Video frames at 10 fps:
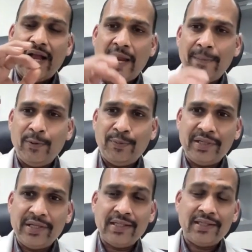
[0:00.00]

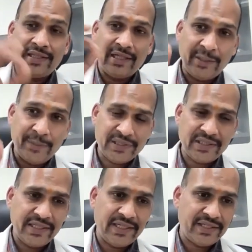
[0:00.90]
Hypopnea,
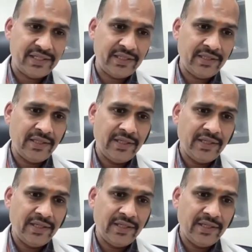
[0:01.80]
30% reduction